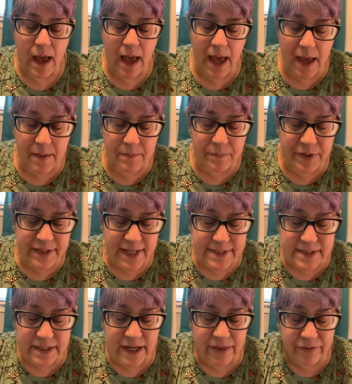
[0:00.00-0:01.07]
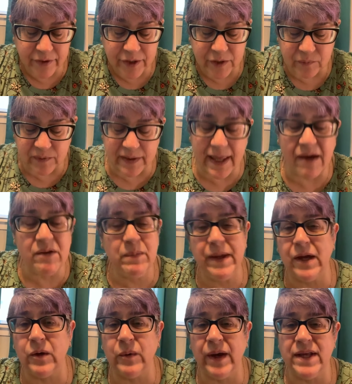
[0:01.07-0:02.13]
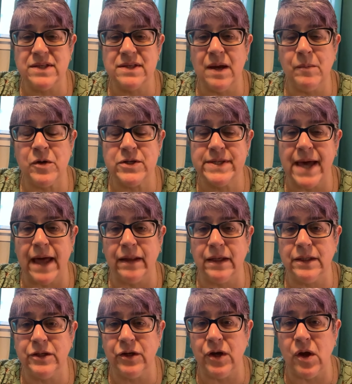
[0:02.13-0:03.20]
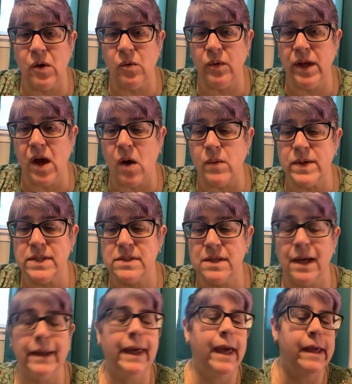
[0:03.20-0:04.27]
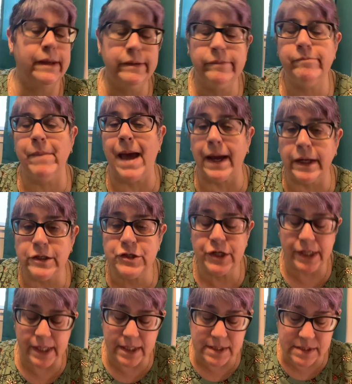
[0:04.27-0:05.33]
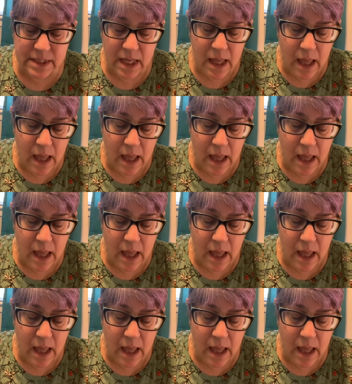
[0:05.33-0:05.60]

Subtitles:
But that's another good one. That would be a great summer salad. We always, again, mac and cheese.